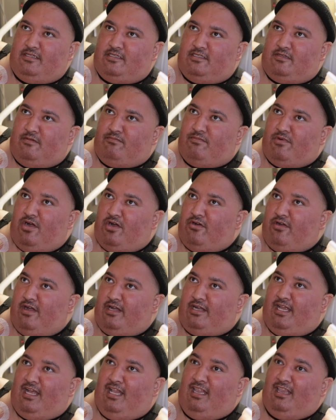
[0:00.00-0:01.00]
Tomorrow
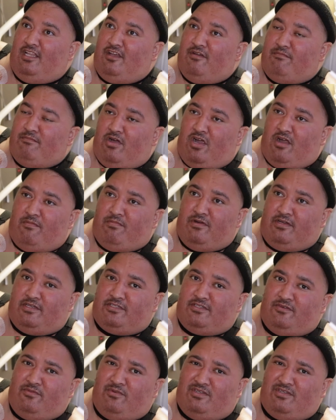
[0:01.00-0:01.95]
I got a lumbar puncture,